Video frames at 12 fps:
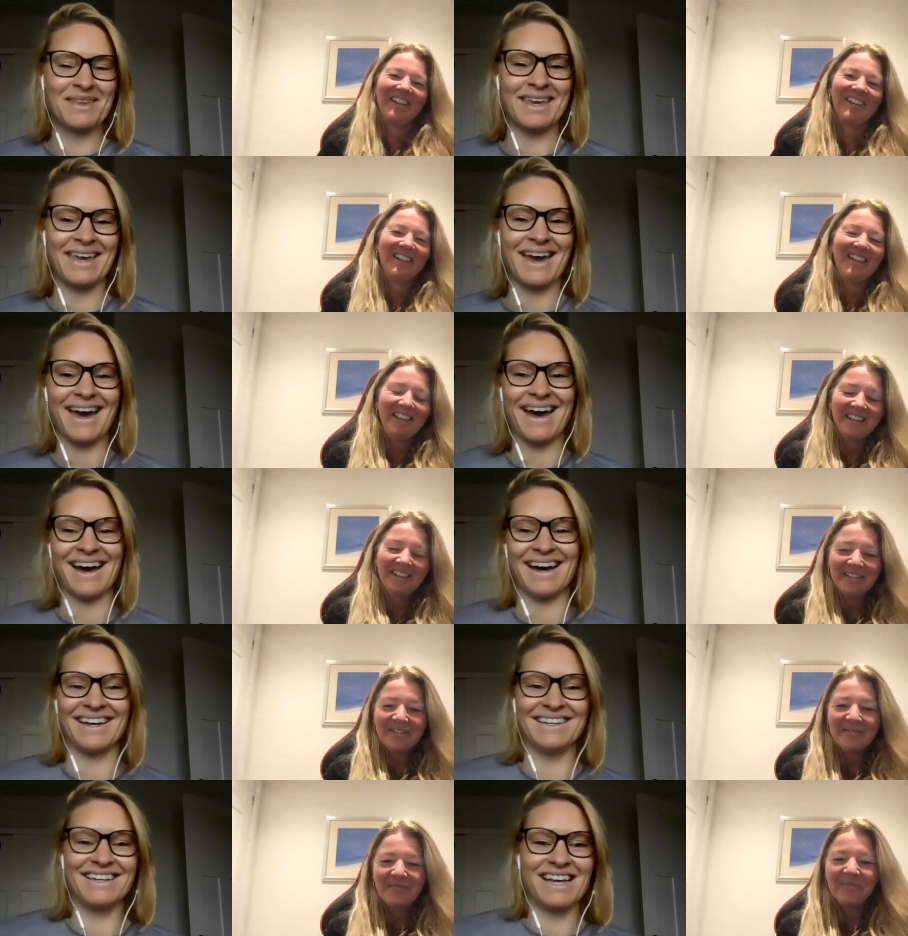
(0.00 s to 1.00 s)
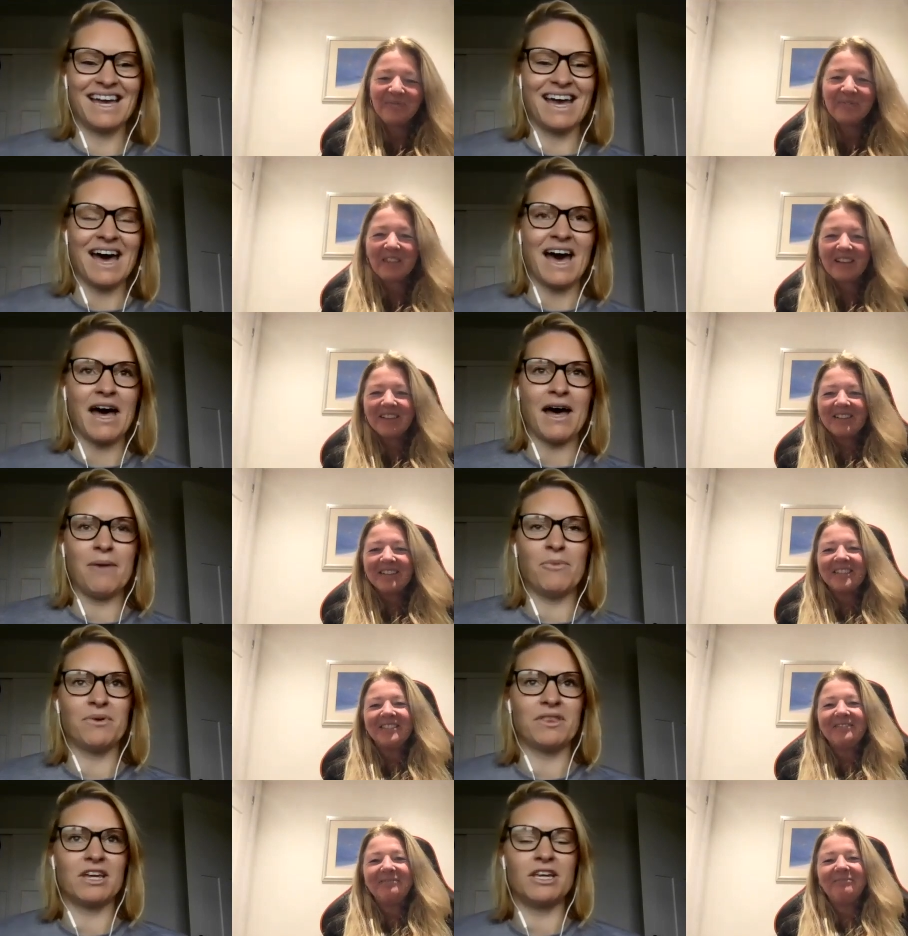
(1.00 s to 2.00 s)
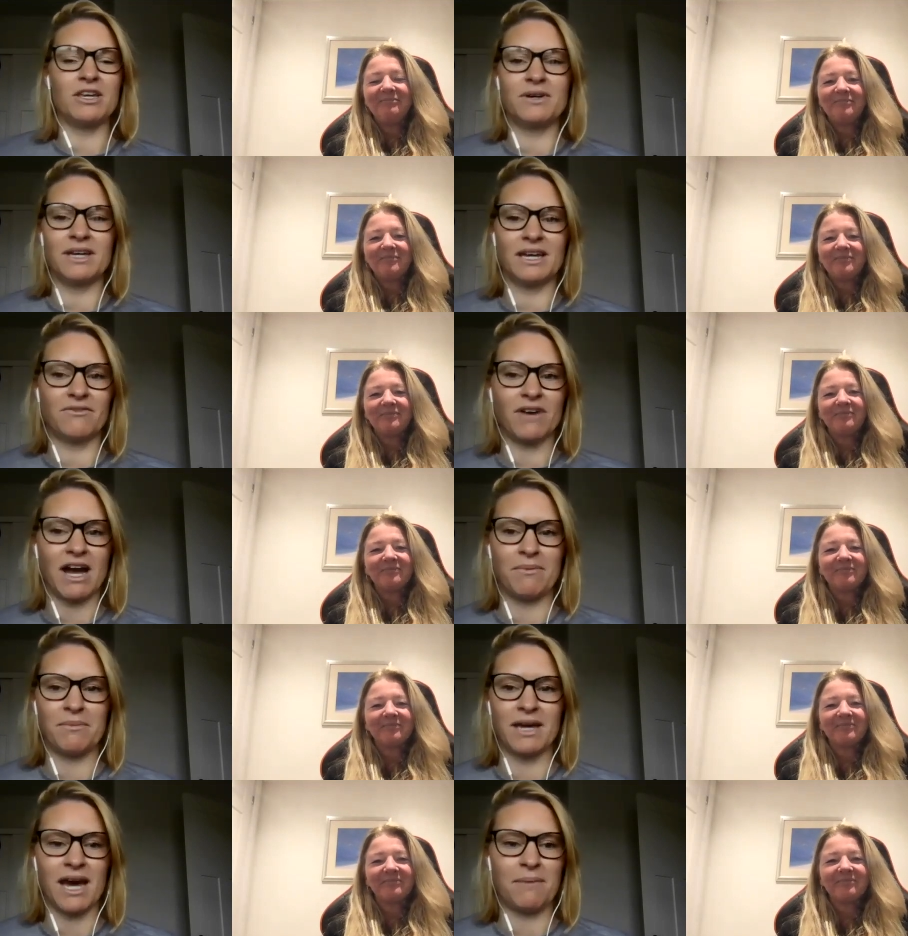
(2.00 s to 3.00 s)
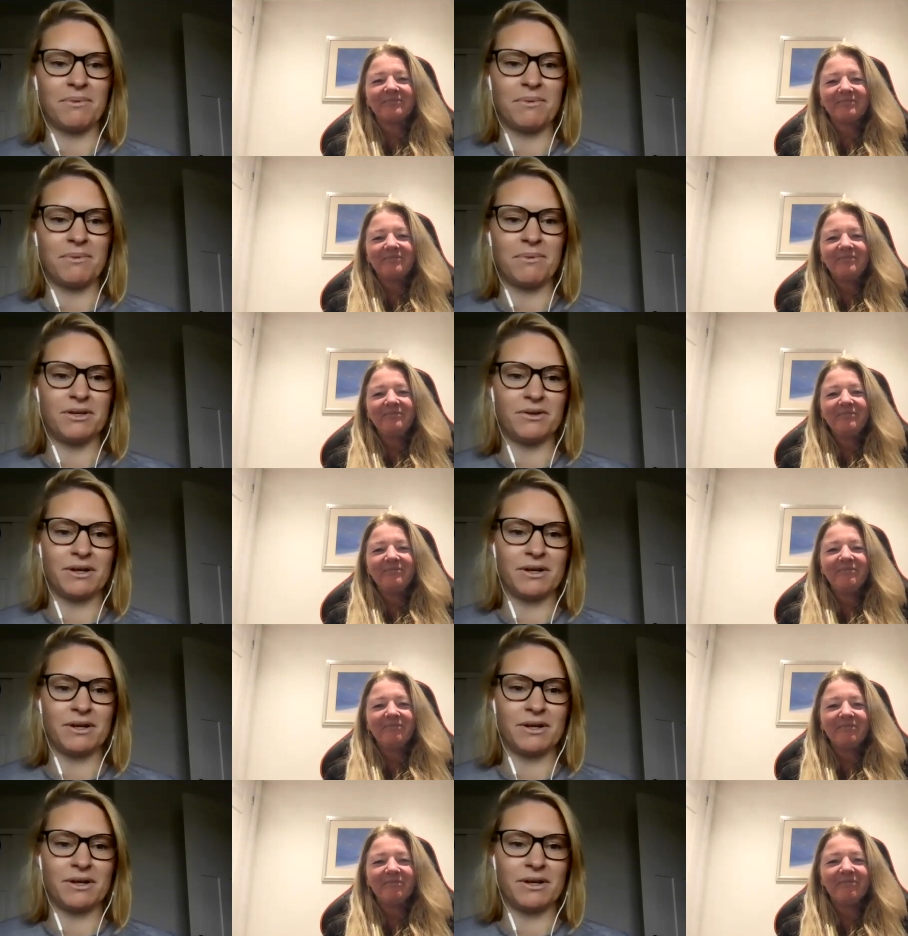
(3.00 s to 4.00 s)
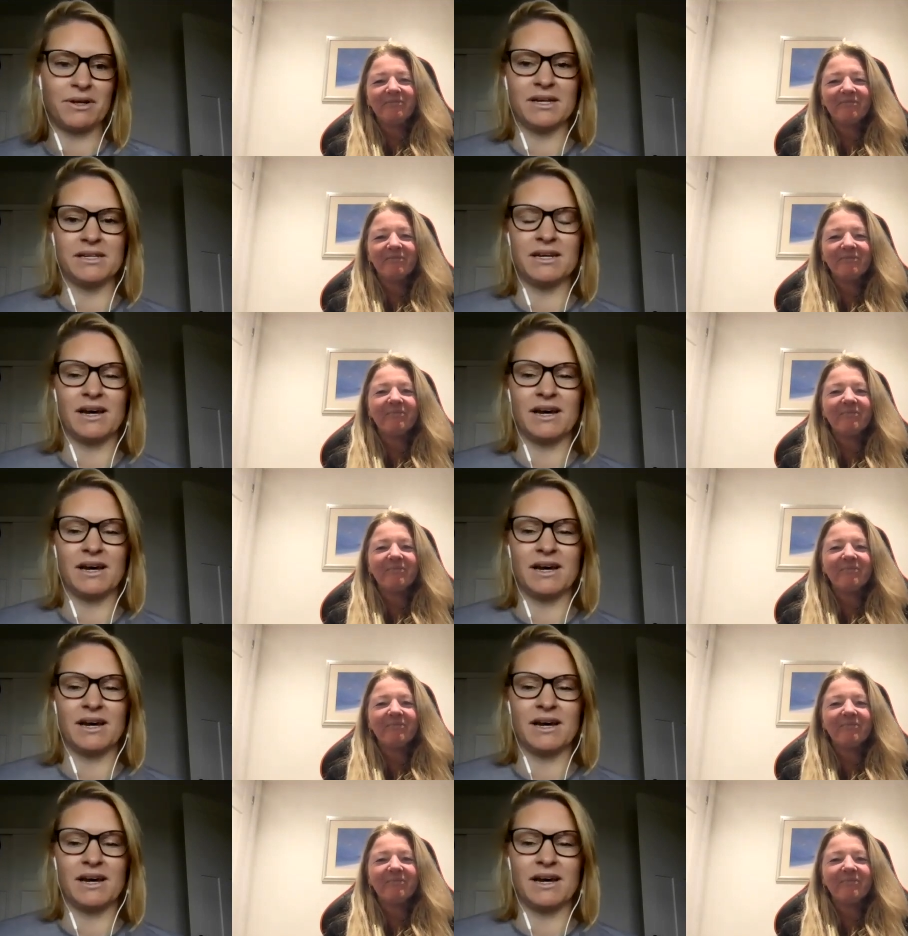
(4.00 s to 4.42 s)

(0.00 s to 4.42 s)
Speaker 1: yeah. Um, well, thank you again for having me. Happy New Year, everyone.